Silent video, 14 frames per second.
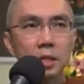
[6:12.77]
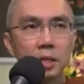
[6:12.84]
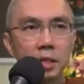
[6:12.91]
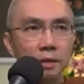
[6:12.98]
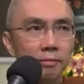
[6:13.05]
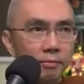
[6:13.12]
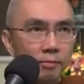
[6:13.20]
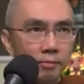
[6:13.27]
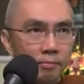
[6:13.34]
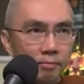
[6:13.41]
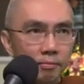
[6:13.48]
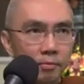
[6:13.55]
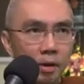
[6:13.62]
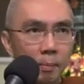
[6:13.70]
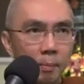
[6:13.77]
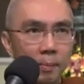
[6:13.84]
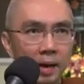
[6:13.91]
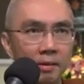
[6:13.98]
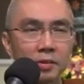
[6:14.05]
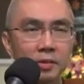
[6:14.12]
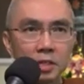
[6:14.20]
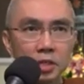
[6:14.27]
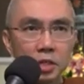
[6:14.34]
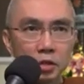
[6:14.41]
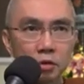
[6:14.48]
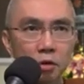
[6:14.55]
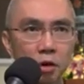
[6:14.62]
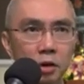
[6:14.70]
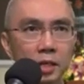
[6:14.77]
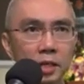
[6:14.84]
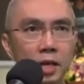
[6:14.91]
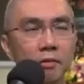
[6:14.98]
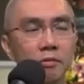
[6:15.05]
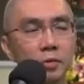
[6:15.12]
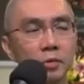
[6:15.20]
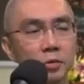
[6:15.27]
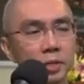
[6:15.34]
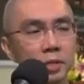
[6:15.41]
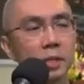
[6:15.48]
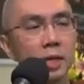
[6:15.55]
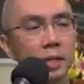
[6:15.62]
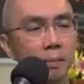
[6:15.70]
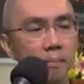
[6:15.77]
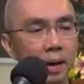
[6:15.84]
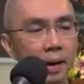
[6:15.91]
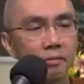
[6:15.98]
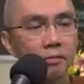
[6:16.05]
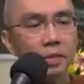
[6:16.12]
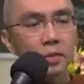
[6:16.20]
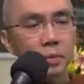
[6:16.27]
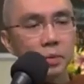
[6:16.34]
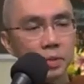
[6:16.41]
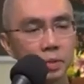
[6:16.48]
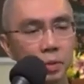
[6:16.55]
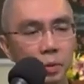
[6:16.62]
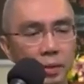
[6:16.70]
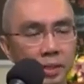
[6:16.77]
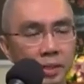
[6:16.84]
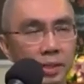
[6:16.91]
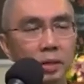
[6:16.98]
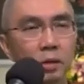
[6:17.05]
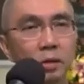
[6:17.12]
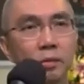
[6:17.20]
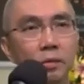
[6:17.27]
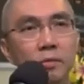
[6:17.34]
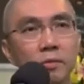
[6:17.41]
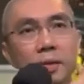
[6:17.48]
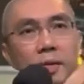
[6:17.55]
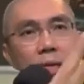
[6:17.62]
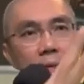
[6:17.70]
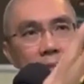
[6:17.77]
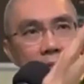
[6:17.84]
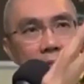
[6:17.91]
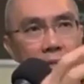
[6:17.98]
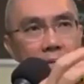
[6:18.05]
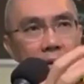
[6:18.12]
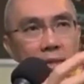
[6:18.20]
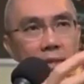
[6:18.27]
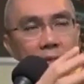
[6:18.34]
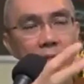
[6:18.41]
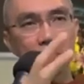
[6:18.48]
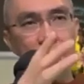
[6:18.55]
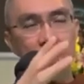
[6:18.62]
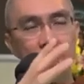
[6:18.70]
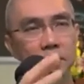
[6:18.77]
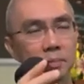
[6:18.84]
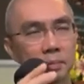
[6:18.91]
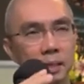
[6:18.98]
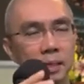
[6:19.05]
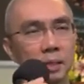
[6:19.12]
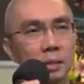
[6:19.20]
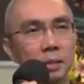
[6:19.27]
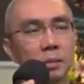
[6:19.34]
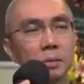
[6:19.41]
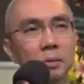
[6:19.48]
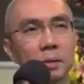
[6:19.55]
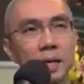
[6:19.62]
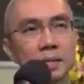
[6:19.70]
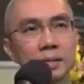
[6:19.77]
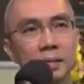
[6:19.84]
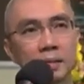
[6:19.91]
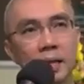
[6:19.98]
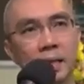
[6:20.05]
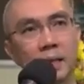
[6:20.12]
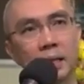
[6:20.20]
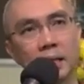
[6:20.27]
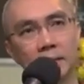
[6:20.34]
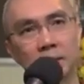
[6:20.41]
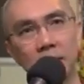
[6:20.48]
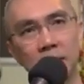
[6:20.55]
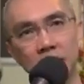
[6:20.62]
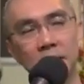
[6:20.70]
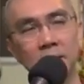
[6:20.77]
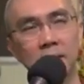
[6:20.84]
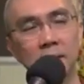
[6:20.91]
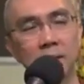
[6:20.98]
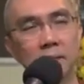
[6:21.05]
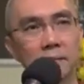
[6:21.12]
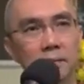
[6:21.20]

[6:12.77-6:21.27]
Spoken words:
if your mindfulness is strong enough, you see that the mindfulness will slowly take over. The sadness will begin to lessen and lessen and lessen.